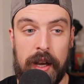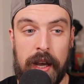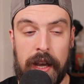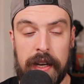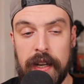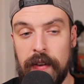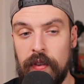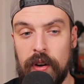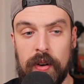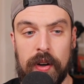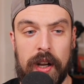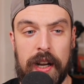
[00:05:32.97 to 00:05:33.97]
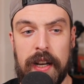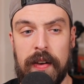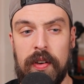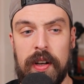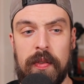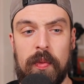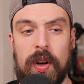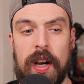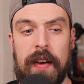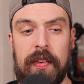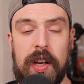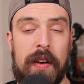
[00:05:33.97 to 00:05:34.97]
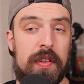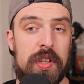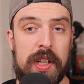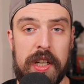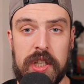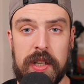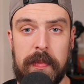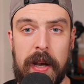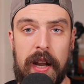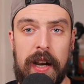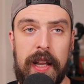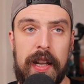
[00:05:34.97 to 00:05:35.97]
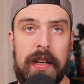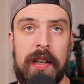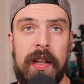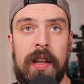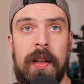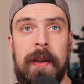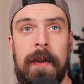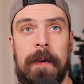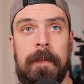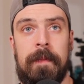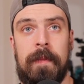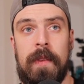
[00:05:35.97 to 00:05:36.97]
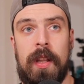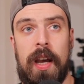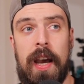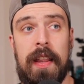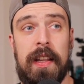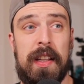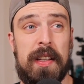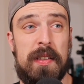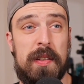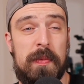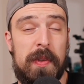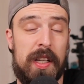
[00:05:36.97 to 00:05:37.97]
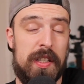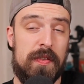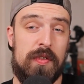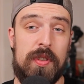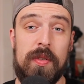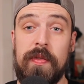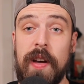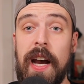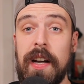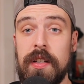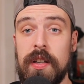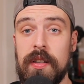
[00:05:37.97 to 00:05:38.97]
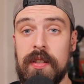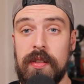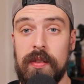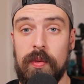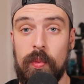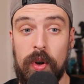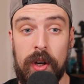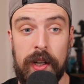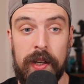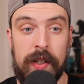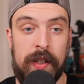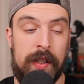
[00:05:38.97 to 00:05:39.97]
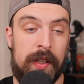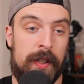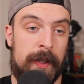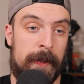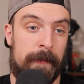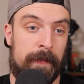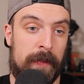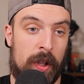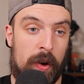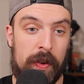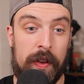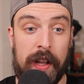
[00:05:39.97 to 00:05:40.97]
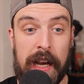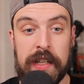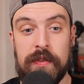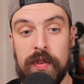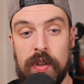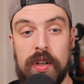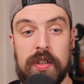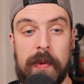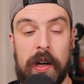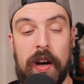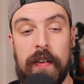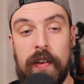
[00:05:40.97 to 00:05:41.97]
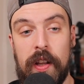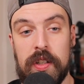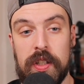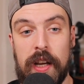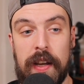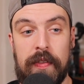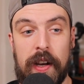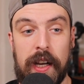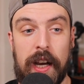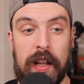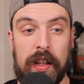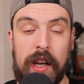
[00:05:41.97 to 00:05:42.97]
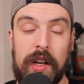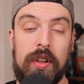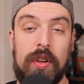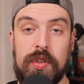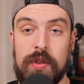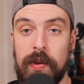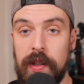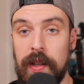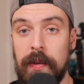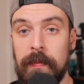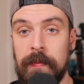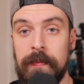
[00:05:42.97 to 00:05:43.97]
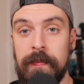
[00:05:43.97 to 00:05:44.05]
I never even wanted to have a conversation about it. And I think this is because of two factors. One, over the last few years of my grandfather's life, I got a lot closer with him.